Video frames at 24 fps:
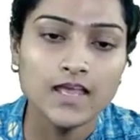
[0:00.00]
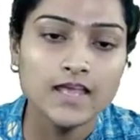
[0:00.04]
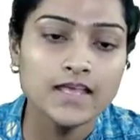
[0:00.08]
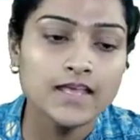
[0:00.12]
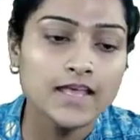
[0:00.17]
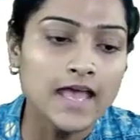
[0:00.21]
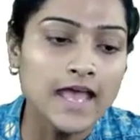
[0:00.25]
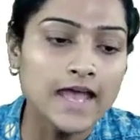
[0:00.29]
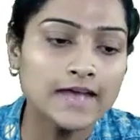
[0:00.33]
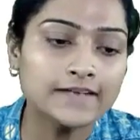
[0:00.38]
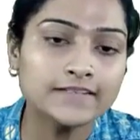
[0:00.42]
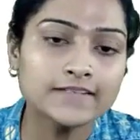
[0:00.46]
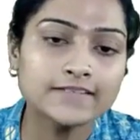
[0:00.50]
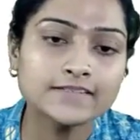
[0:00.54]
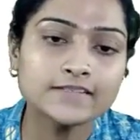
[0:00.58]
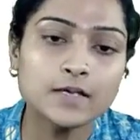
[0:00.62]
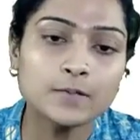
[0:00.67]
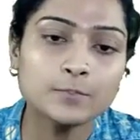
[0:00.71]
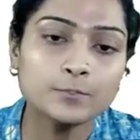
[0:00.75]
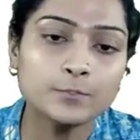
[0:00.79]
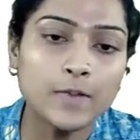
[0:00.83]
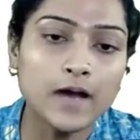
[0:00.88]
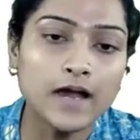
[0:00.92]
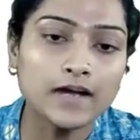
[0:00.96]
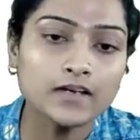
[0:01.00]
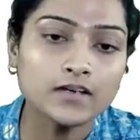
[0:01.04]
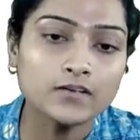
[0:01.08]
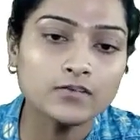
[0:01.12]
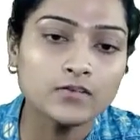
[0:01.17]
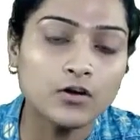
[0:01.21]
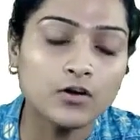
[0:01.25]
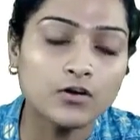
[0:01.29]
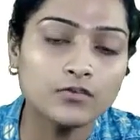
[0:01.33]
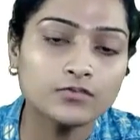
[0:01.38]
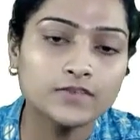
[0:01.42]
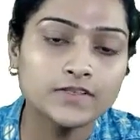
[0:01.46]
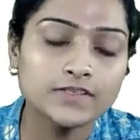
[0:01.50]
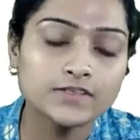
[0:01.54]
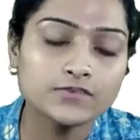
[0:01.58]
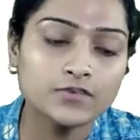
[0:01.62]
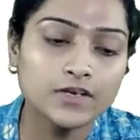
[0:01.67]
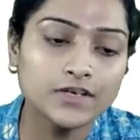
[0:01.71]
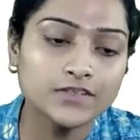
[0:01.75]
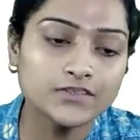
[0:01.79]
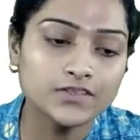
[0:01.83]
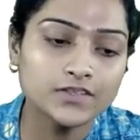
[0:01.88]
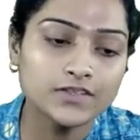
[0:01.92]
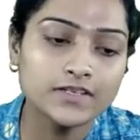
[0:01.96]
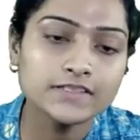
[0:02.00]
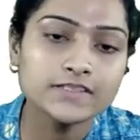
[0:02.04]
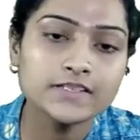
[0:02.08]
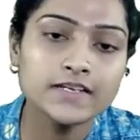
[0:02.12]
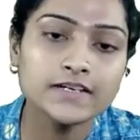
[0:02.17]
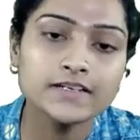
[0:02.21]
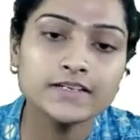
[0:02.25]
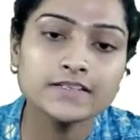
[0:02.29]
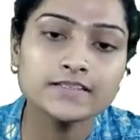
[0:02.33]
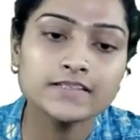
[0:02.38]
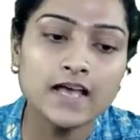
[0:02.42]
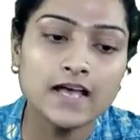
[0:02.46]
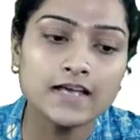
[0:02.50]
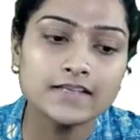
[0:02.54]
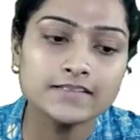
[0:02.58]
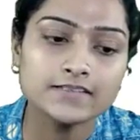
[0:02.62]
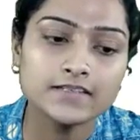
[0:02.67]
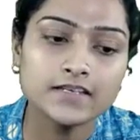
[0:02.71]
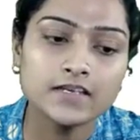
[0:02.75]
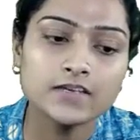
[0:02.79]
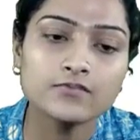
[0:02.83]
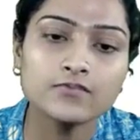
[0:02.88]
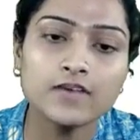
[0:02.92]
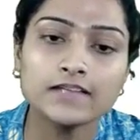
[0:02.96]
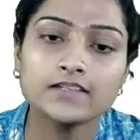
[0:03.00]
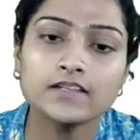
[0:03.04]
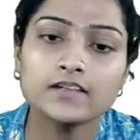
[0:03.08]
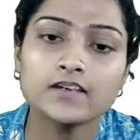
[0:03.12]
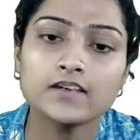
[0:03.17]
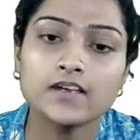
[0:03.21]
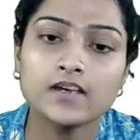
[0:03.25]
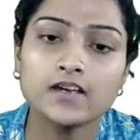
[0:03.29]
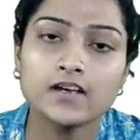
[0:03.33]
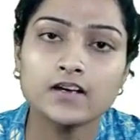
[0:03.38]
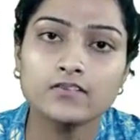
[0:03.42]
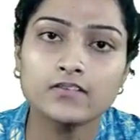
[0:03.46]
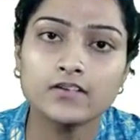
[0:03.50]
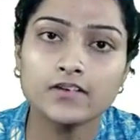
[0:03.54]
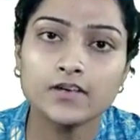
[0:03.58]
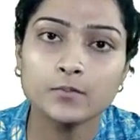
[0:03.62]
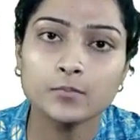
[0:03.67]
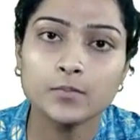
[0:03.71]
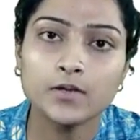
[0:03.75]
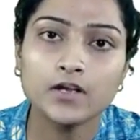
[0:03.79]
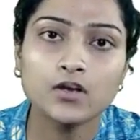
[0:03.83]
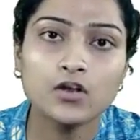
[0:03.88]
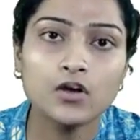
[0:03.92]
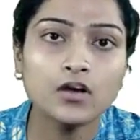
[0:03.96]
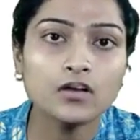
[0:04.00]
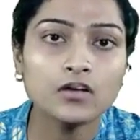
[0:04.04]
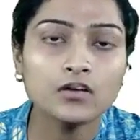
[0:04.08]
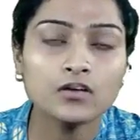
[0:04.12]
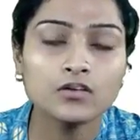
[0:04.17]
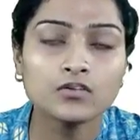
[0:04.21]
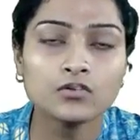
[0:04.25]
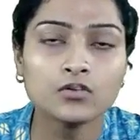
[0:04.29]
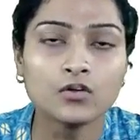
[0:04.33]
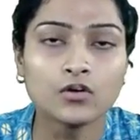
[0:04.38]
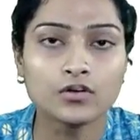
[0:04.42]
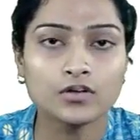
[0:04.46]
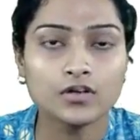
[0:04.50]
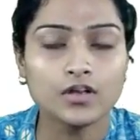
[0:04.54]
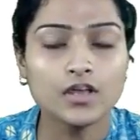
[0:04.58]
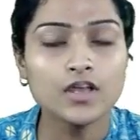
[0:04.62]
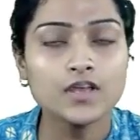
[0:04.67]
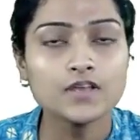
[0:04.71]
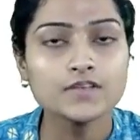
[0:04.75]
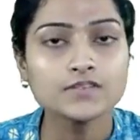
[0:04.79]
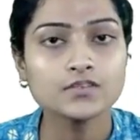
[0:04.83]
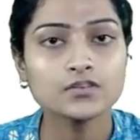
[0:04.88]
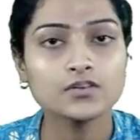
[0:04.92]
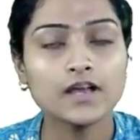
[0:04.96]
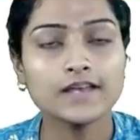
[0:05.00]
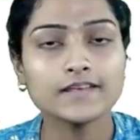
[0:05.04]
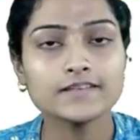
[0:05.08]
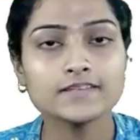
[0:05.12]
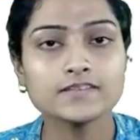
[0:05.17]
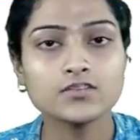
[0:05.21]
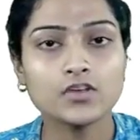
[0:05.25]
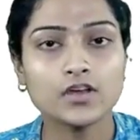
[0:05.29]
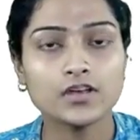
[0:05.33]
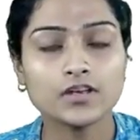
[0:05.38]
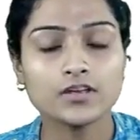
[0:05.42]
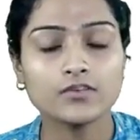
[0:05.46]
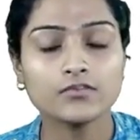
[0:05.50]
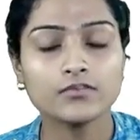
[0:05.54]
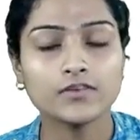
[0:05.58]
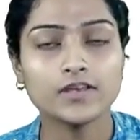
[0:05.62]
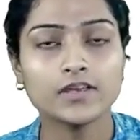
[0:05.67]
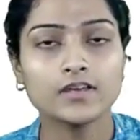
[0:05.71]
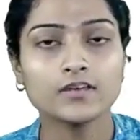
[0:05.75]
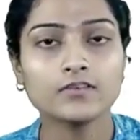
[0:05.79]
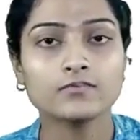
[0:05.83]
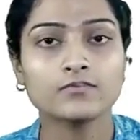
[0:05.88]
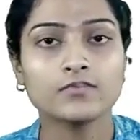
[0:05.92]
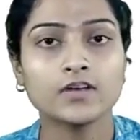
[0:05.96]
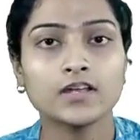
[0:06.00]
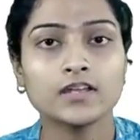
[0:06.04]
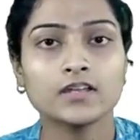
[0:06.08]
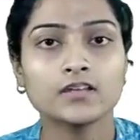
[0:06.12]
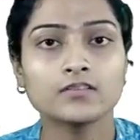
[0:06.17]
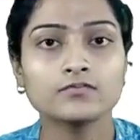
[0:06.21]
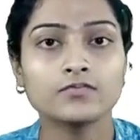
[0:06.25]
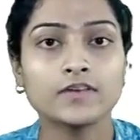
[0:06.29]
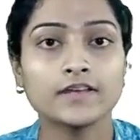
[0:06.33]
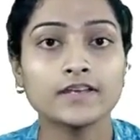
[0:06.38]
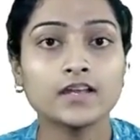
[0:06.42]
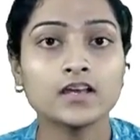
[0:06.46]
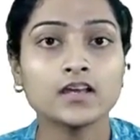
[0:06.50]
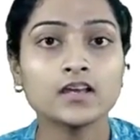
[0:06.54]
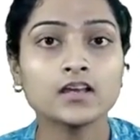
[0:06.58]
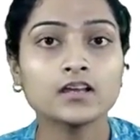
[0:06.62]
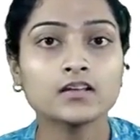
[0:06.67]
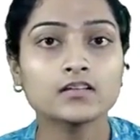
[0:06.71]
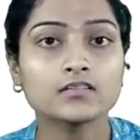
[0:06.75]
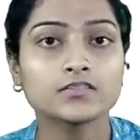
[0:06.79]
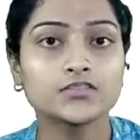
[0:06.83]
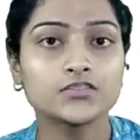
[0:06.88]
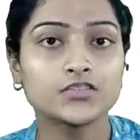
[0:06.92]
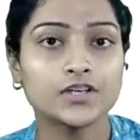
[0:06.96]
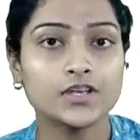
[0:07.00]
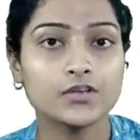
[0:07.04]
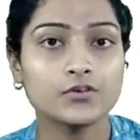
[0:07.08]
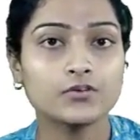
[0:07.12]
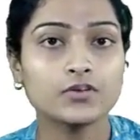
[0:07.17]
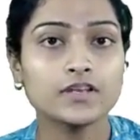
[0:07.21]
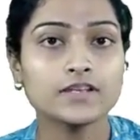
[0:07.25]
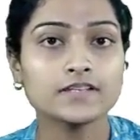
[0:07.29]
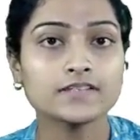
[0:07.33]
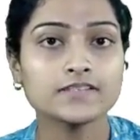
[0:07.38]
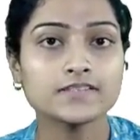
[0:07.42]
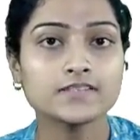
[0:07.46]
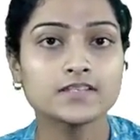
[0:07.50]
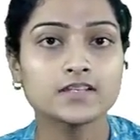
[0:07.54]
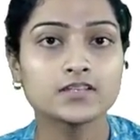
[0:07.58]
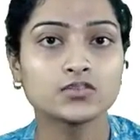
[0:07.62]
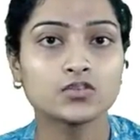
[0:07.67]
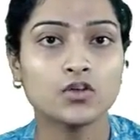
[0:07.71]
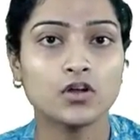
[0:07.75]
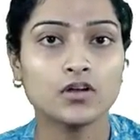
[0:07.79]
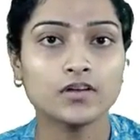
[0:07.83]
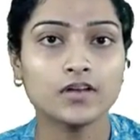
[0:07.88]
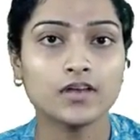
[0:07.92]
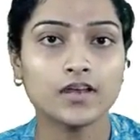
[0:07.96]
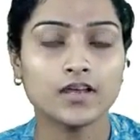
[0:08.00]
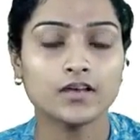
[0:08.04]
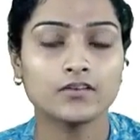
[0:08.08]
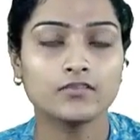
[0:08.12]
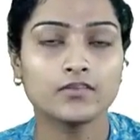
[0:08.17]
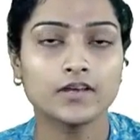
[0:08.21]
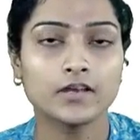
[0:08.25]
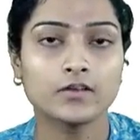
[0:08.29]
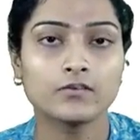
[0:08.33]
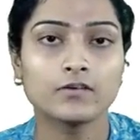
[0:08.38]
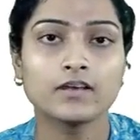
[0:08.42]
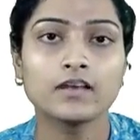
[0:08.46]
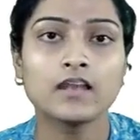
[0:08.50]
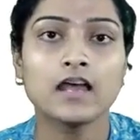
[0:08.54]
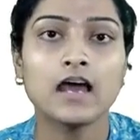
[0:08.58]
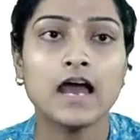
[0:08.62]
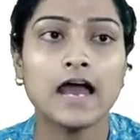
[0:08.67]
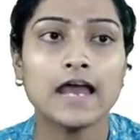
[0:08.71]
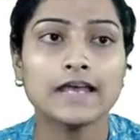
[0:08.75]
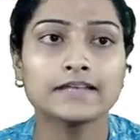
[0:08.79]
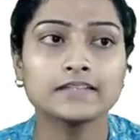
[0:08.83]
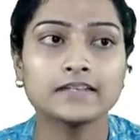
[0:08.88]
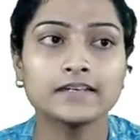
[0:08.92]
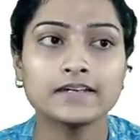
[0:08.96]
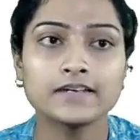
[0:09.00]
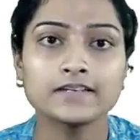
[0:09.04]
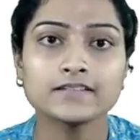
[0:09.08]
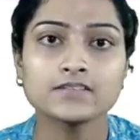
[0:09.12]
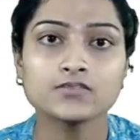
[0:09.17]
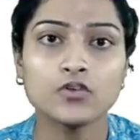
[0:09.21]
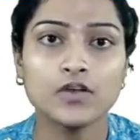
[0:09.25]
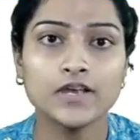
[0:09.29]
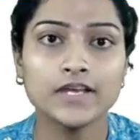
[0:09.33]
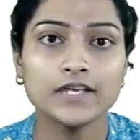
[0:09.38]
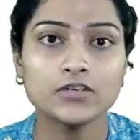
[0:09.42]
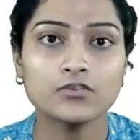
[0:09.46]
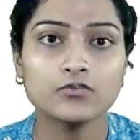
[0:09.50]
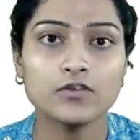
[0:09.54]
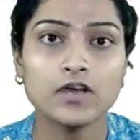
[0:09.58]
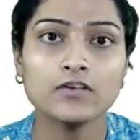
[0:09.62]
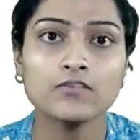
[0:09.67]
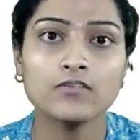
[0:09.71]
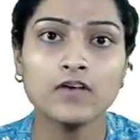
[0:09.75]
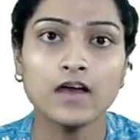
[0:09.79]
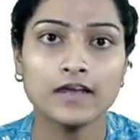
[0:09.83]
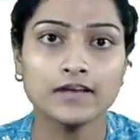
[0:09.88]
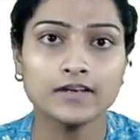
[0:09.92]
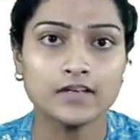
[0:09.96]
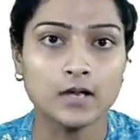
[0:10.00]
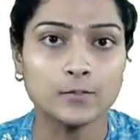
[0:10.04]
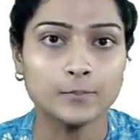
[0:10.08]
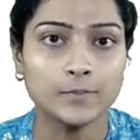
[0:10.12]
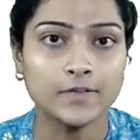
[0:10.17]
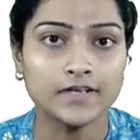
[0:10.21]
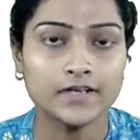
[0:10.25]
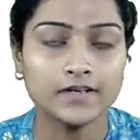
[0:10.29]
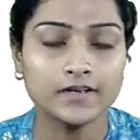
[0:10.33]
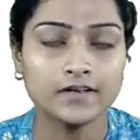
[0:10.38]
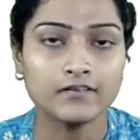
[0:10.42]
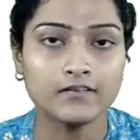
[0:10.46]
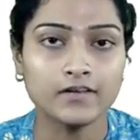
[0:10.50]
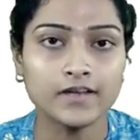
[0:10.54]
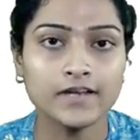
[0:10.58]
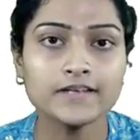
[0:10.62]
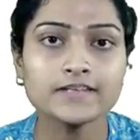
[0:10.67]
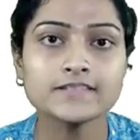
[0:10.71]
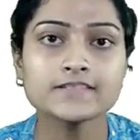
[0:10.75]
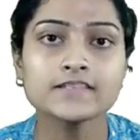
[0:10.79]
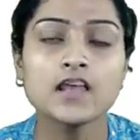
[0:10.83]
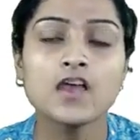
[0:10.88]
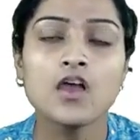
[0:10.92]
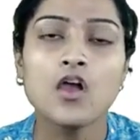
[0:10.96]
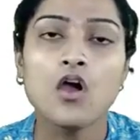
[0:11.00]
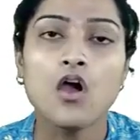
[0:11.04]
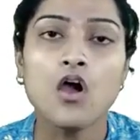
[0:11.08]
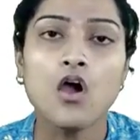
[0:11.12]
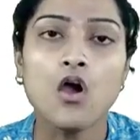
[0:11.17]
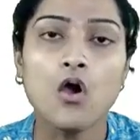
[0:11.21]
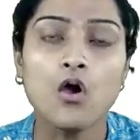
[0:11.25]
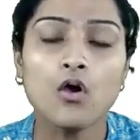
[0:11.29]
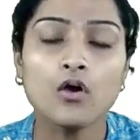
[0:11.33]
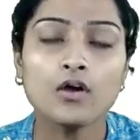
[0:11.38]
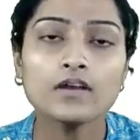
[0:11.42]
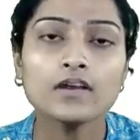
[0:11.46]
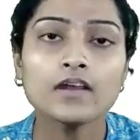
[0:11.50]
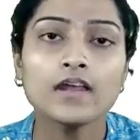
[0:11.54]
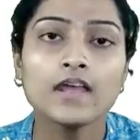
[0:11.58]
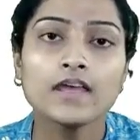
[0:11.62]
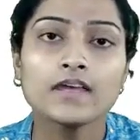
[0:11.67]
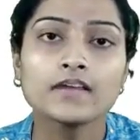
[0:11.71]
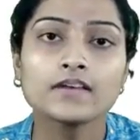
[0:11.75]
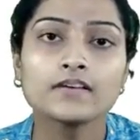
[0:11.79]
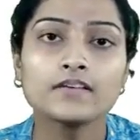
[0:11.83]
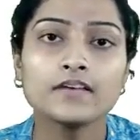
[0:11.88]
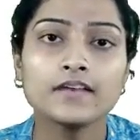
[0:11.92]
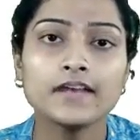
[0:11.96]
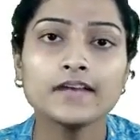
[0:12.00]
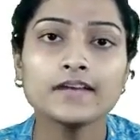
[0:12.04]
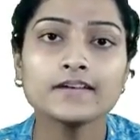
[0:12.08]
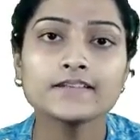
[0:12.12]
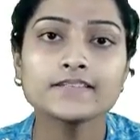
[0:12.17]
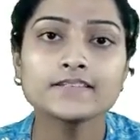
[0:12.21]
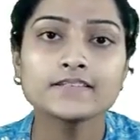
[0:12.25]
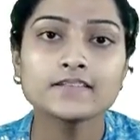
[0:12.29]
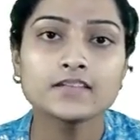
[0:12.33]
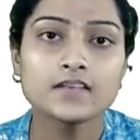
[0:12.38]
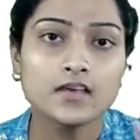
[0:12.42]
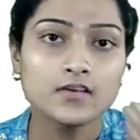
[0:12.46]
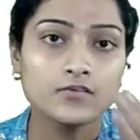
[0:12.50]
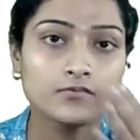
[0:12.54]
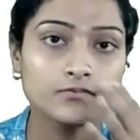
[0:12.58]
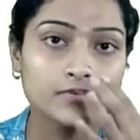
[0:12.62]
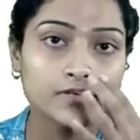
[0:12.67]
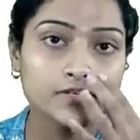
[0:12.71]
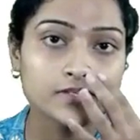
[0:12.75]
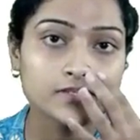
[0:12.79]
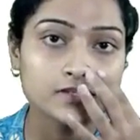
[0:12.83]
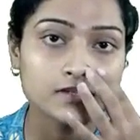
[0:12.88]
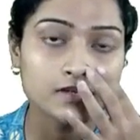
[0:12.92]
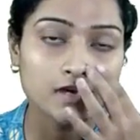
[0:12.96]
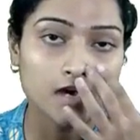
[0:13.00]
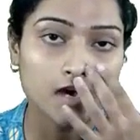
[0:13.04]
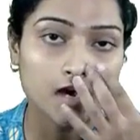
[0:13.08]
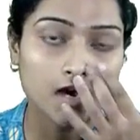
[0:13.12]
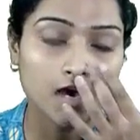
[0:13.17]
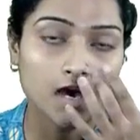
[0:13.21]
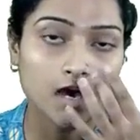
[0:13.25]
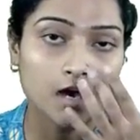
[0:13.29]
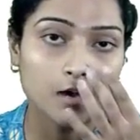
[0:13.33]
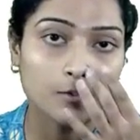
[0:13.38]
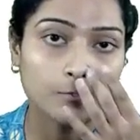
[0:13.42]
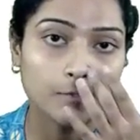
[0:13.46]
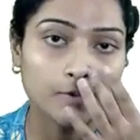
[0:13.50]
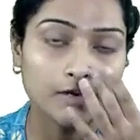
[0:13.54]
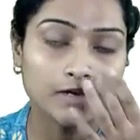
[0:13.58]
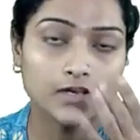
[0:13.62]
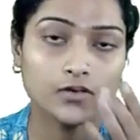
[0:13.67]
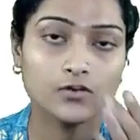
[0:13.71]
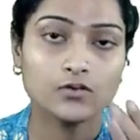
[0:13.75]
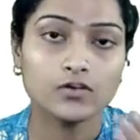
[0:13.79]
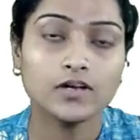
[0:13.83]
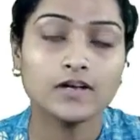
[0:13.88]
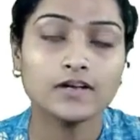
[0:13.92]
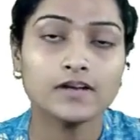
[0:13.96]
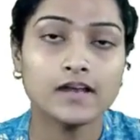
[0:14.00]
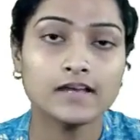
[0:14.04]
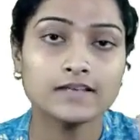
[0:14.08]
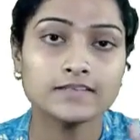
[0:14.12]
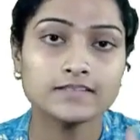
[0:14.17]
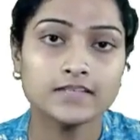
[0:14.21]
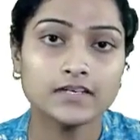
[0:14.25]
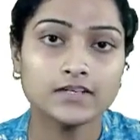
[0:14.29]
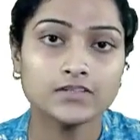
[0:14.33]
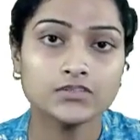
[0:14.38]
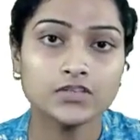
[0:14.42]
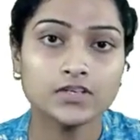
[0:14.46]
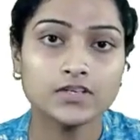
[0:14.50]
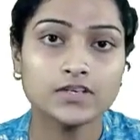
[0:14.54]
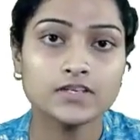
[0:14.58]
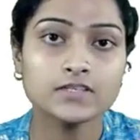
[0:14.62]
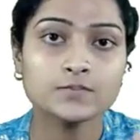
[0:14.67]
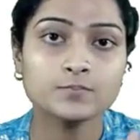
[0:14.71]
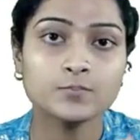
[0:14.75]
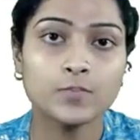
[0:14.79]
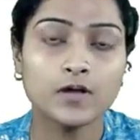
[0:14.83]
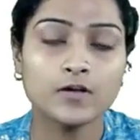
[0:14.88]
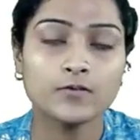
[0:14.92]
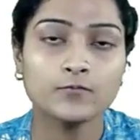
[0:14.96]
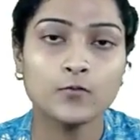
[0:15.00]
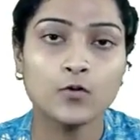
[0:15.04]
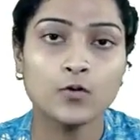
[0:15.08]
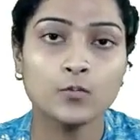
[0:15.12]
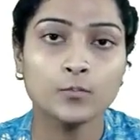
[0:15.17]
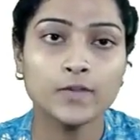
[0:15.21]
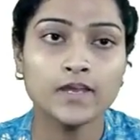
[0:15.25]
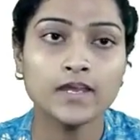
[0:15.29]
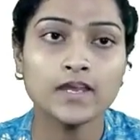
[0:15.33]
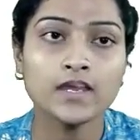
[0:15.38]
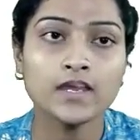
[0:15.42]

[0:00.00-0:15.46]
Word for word: And the sub part of this question is it is asking whether recoverable or not. So guys you are aware when a schedule is not recoverable either it is going to have uncommitted reads or reads which a particular transaction is performing